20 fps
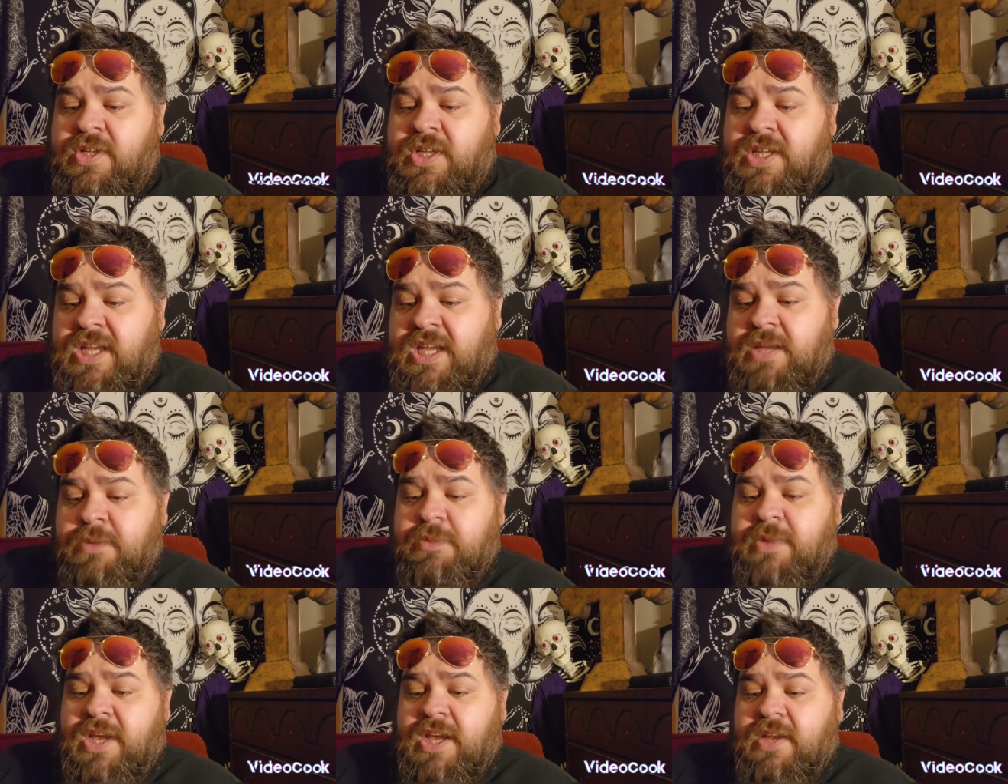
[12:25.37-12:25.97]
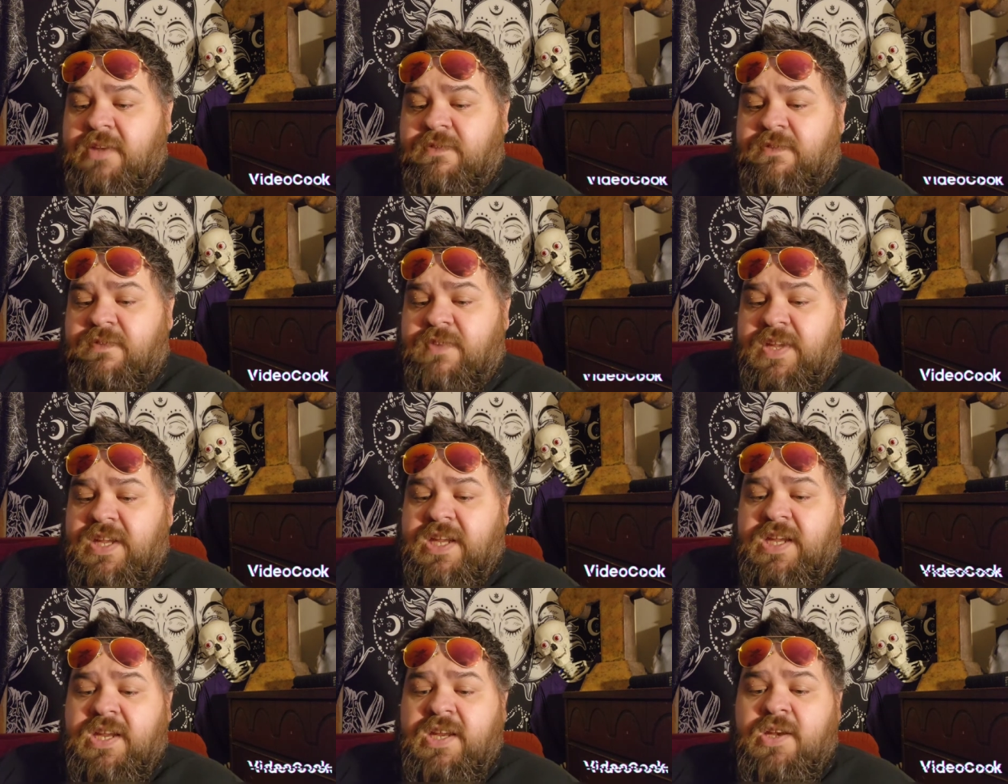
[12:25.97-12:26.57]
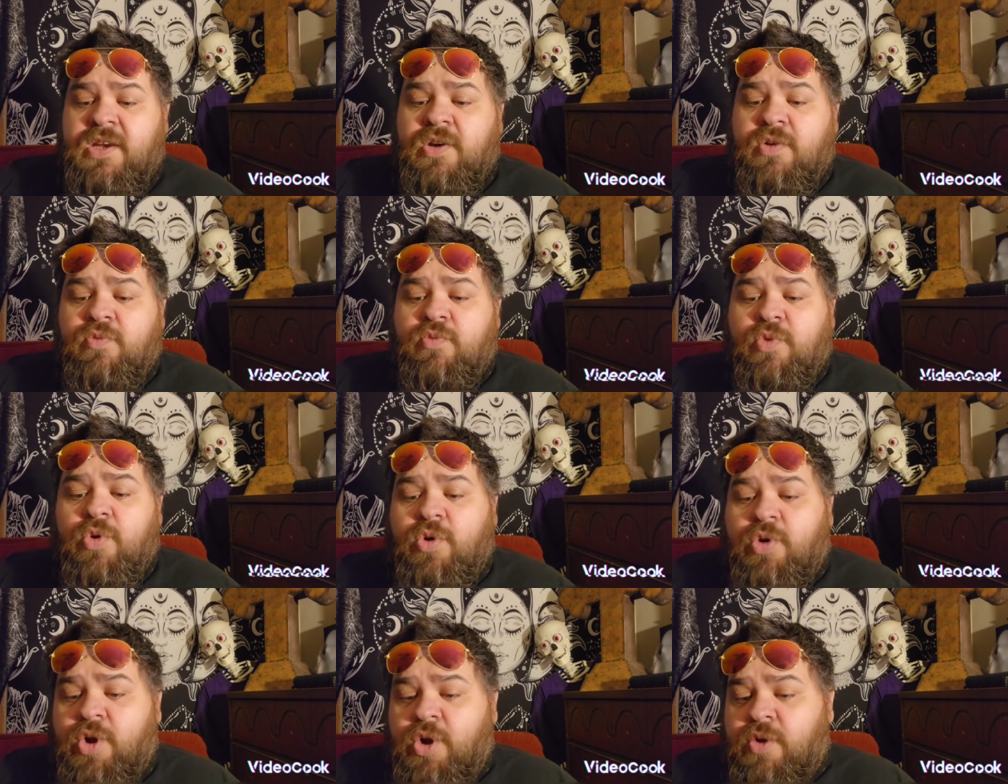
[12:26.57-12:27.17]
He made Fee
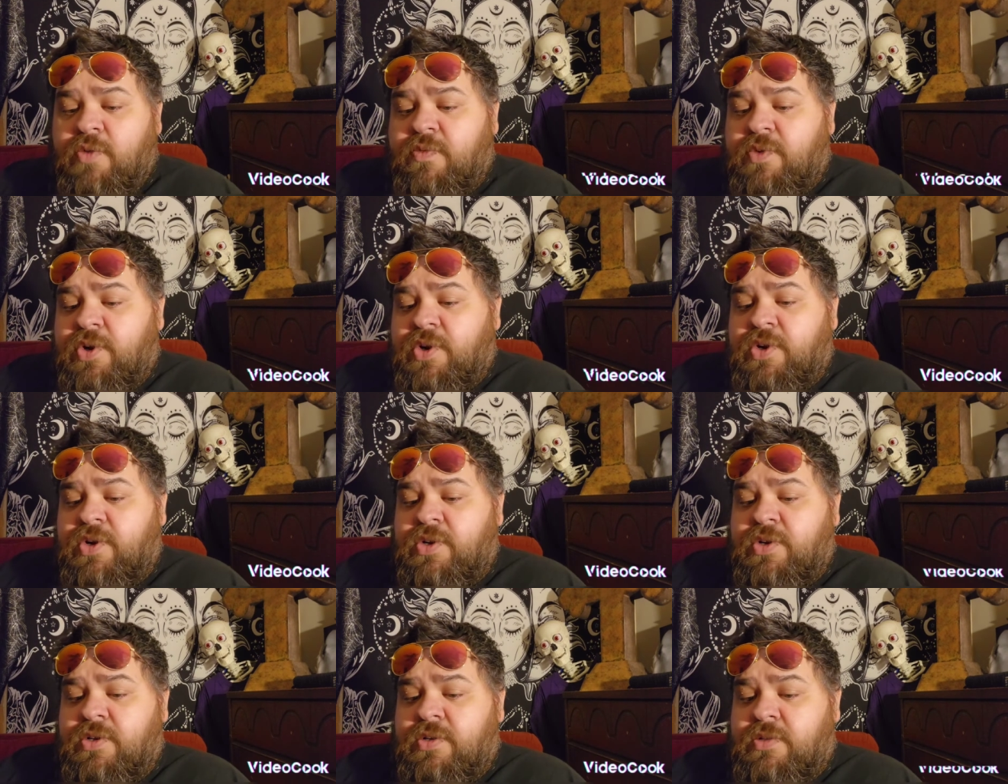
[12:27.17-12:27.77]
roll over